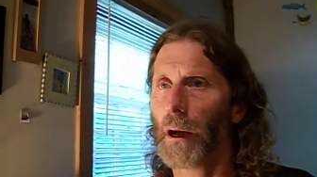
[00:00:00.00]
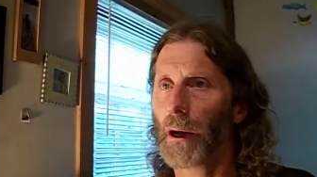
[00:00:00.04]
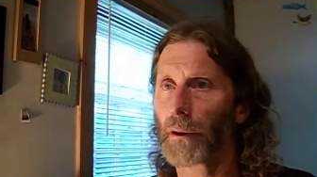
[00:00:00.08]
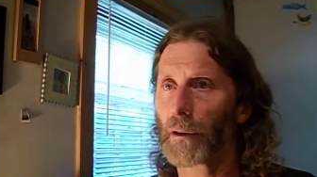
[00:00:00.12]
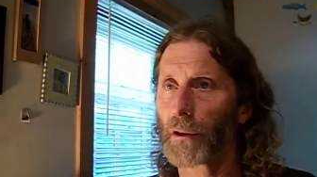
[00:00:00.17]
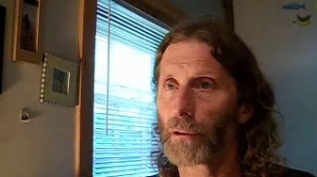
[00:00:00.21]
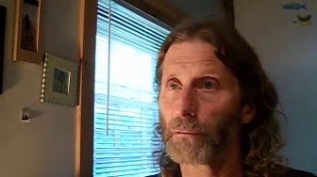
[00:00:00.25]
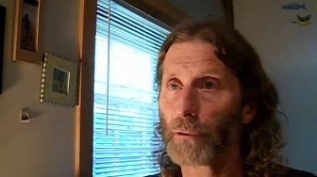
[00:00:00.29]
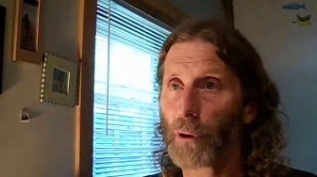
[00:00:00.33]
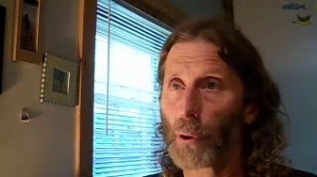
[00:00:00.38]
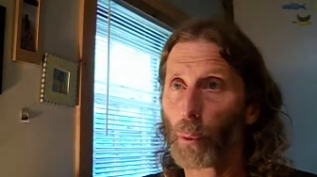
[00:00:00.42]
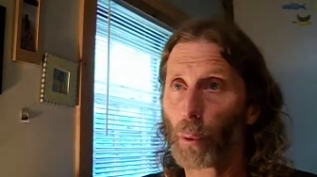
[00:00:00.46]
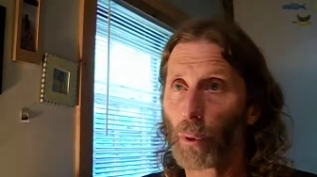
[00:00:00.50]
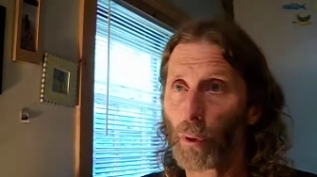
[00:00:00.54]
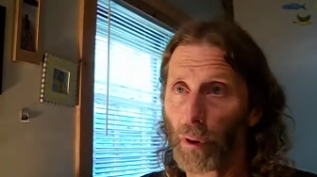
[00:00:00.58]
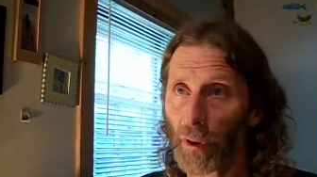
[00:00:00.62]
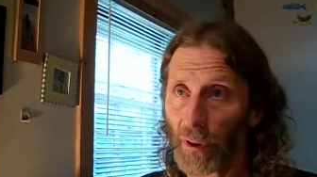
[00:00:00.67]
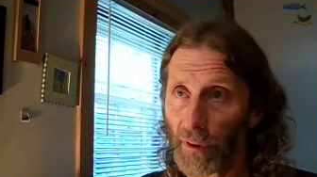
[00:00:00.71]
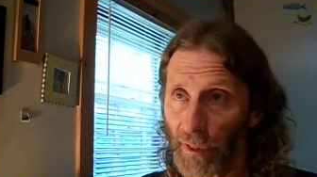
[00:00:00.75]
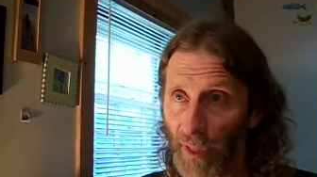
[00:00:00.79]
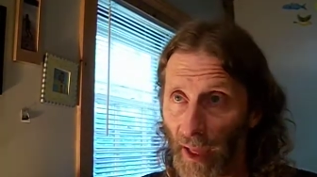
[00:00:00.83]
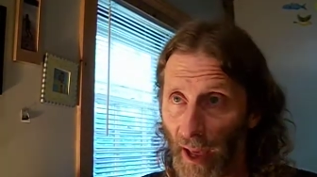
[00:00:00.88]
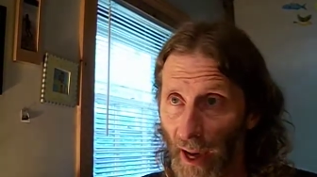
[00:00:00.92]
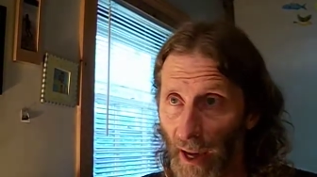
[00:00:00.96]
I'm going to
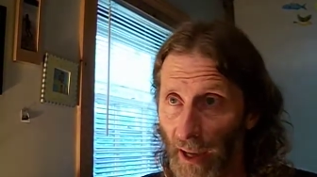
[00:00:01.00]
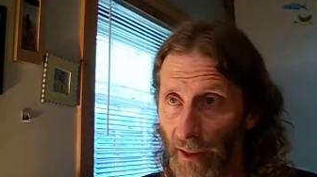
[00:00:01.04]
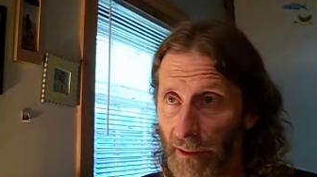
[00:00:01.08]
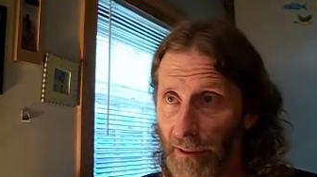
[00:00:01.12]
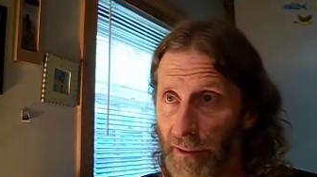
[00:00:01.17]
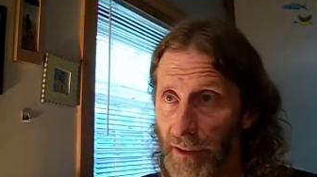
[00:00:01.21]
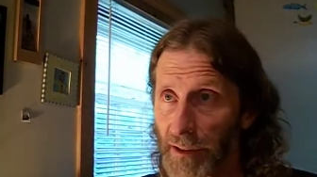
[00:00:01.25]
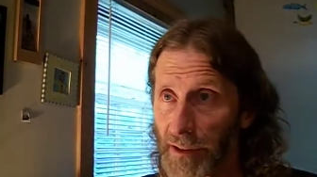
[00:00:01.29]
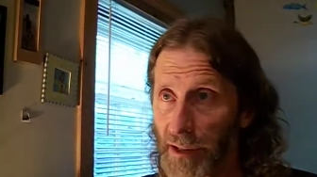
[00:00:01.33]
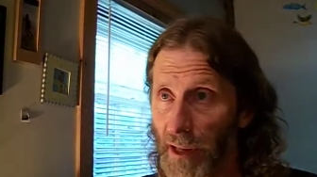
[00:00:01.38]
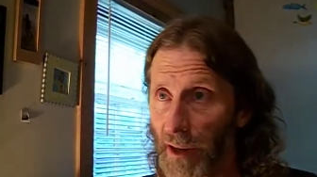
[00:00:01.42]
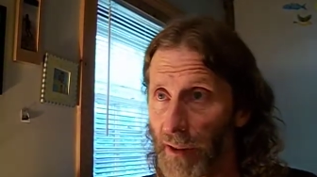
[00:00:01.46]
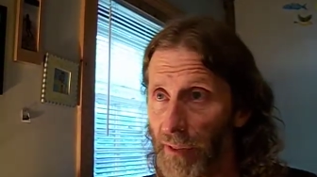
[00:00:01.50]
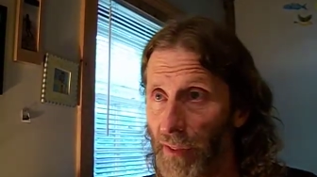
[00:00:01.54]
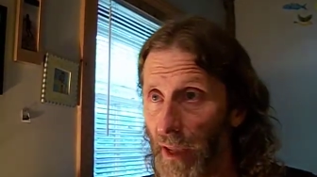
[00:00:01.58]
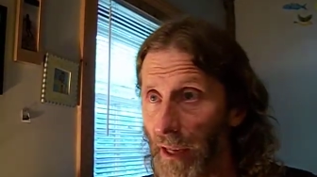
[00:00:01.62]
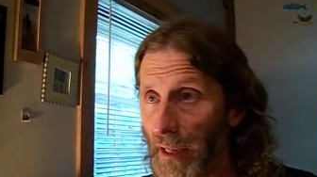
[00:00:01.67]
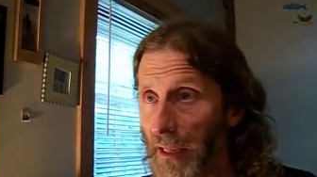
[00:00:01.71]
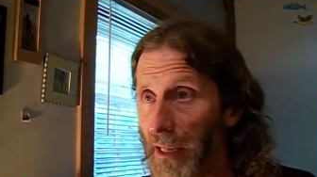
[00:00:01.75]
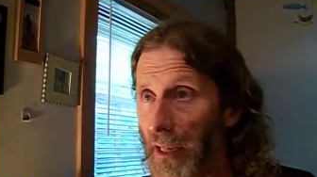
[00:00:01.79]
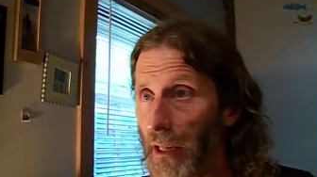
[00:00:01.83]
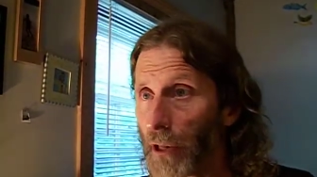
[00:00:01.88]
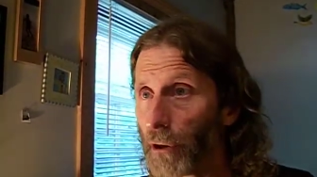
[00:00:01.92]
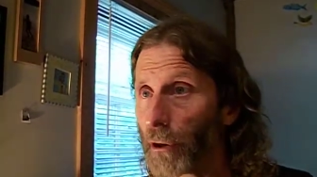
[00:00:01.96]
reword that to say,
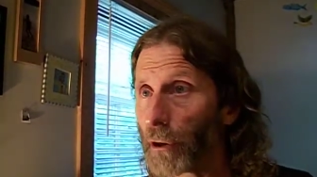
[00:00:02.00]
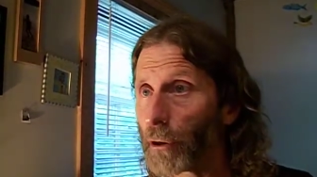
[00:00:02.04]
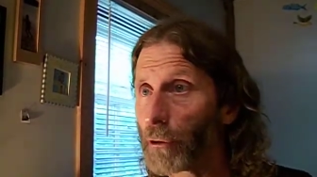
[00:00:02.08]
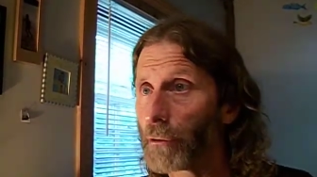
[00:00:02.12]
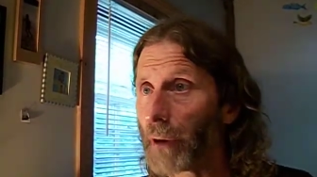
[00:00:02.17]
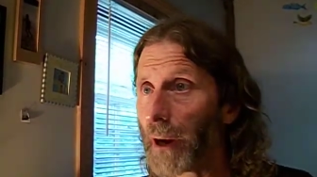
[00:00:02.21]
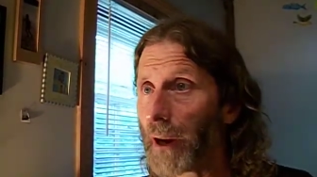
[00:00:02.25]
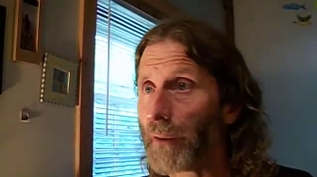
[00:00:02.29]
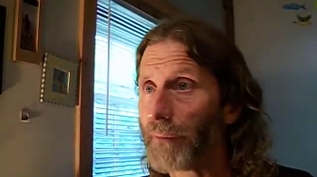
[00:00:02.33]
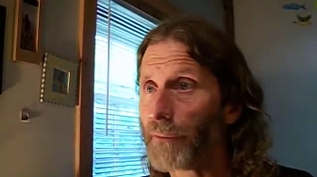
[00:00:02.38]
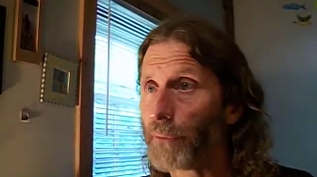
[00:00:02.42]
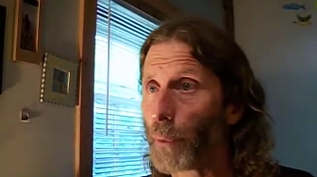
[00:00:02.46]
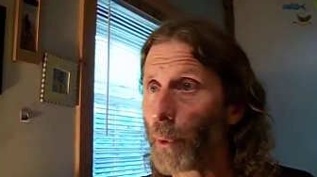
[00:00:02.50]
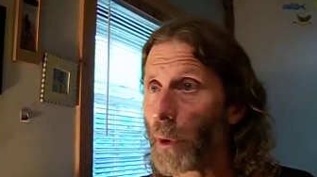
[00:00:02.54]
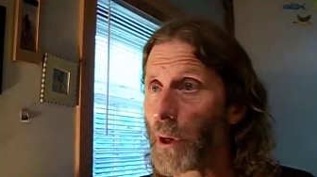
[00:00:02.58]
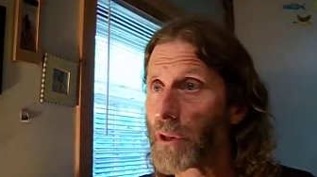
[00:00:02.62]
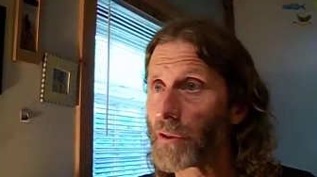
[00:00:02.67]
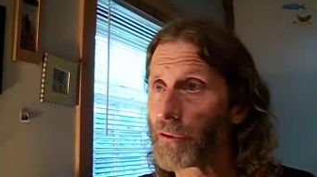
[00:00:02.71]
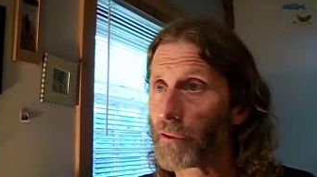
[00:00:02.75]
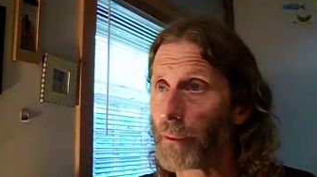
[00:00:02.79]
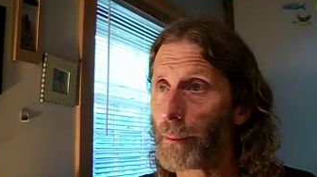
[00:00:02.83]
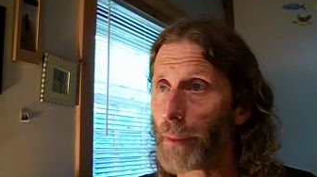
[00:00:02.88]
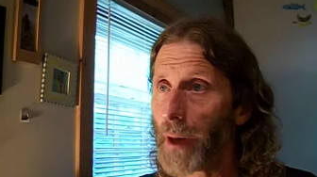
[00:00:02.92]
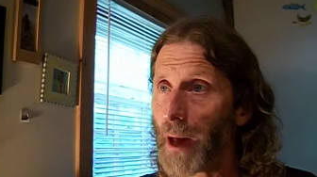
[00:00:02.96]
They hear a great
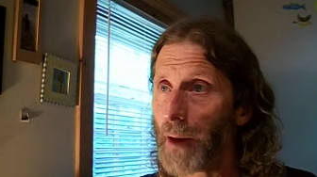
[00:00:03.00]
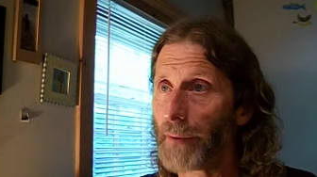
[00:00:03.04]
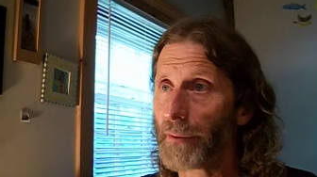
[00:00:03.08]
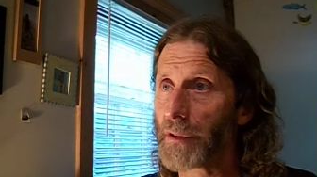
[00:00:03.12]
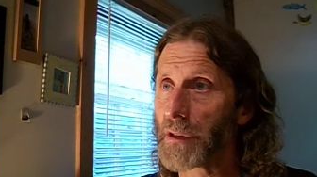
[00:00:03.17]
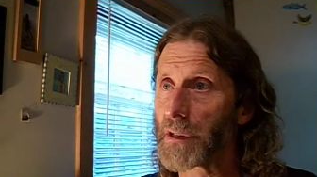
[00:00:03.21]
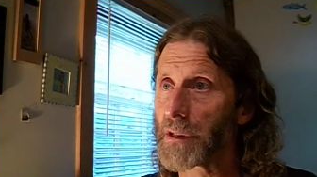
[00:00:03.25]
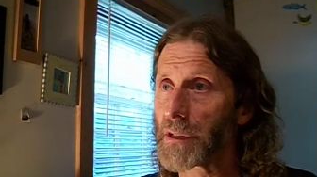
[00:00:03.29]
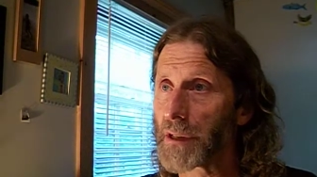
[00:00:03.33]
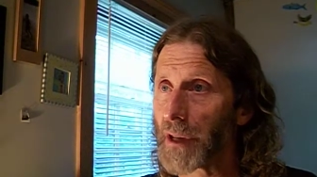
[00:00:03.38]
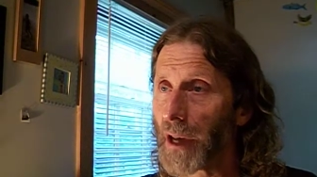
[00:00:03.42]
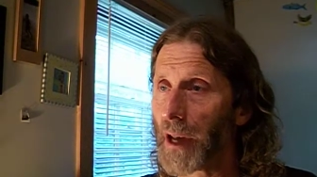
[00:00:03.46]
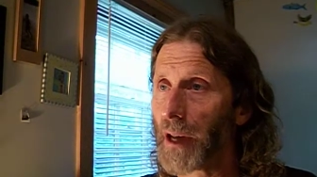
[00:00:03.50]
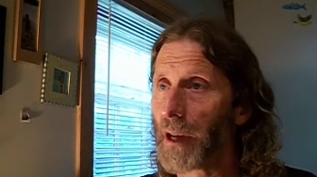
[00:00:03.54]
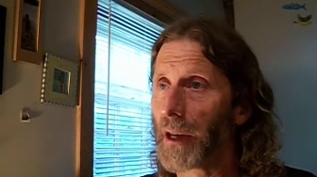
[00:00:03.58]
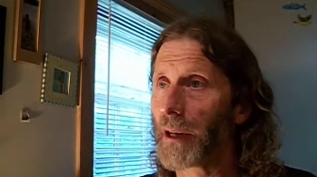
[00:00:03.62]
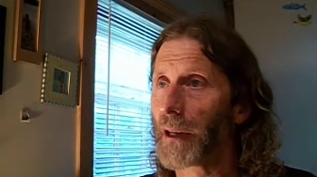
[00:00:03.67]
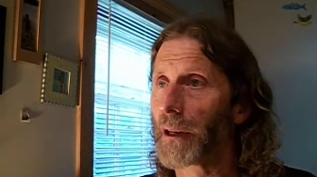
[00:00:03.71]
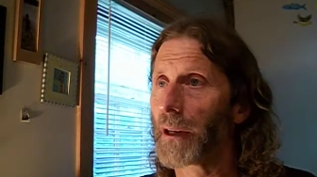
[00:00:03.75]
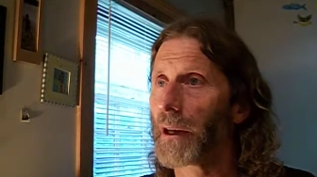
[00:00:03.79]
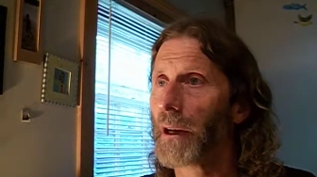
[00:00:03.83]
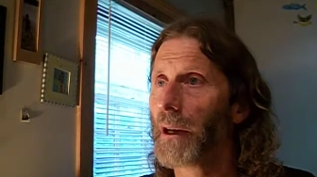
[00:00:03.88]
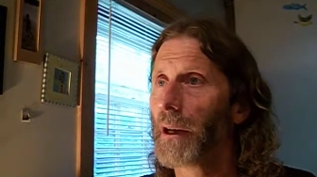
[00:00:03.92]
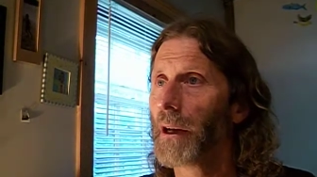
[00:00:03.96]
voice from heaven
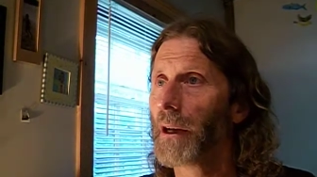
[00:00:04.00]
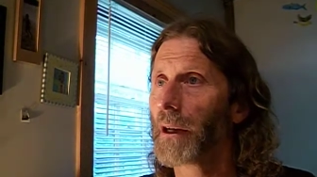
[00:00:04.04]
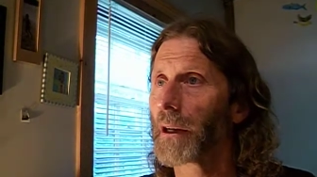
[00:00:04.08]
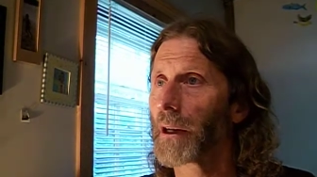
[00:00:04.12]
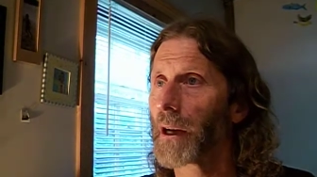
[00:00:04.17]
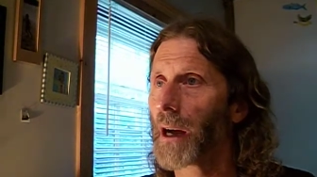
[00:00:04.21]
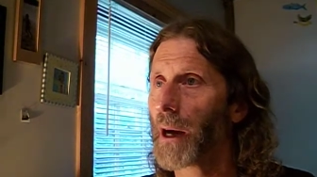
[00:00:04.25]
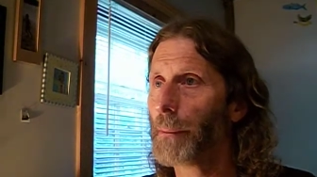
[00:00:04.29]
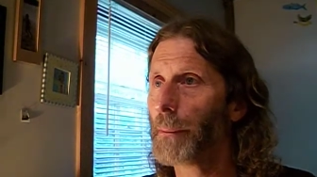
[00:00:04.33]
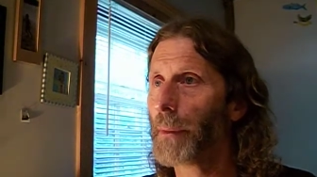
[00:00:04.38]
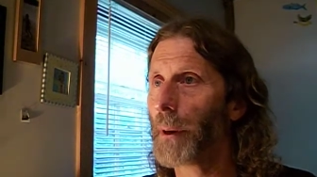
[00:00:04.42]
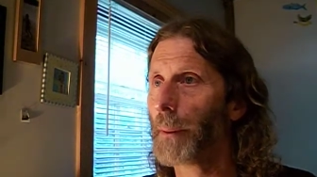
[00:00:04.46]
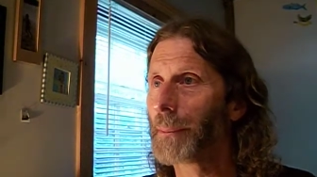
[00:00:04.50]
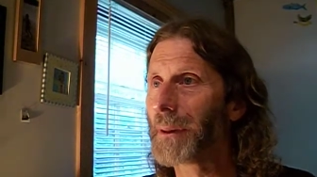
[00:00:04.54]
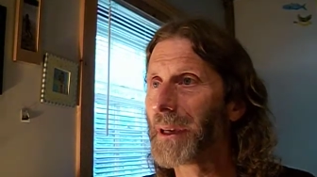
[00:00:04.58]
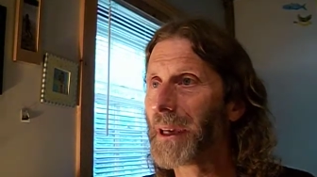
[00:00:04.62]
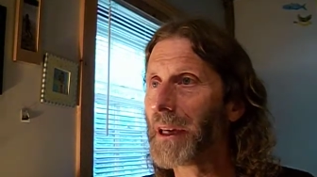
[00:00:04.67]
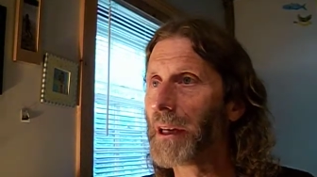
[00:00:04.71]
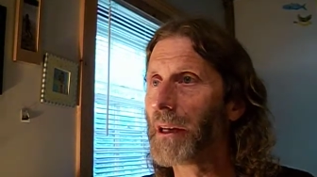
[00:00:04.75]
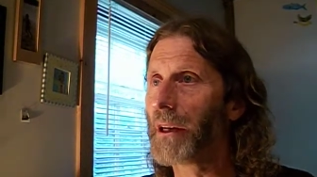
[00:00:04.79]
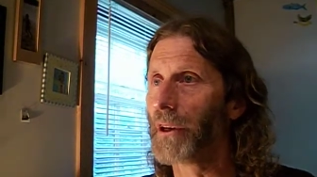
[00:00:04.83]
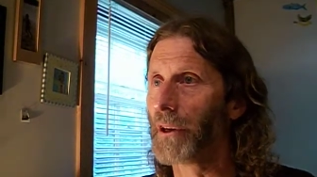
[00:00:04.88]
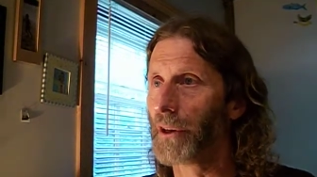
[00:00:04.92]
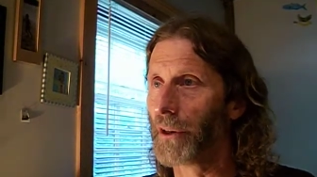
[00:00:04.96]
saying, Come up
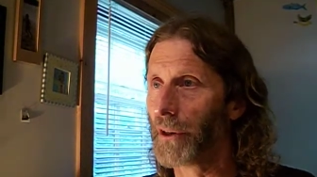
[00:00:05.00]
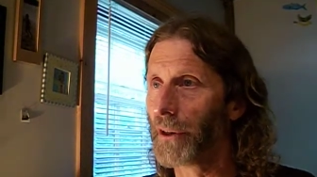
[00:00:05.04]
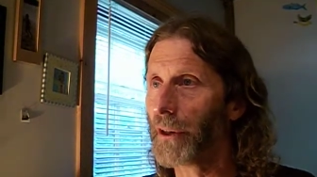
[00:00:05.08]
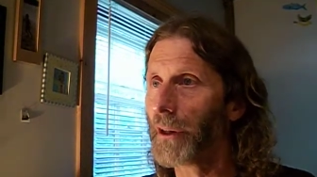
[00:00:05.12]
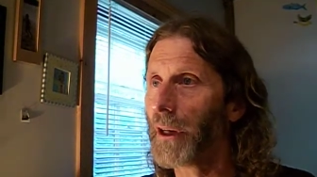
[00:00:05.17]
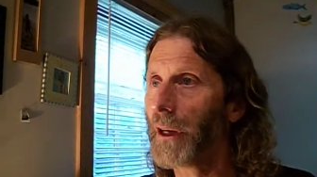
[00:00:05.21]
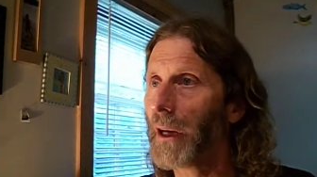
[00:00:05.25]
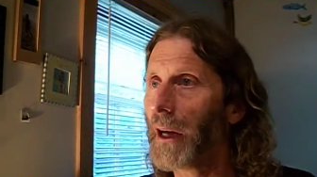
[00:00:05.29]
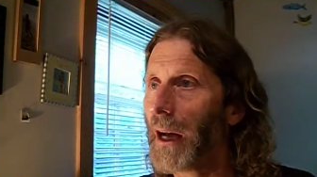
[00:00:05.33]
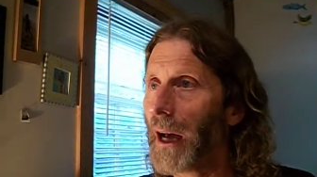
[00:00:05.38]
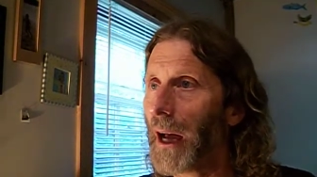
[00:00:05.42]
here.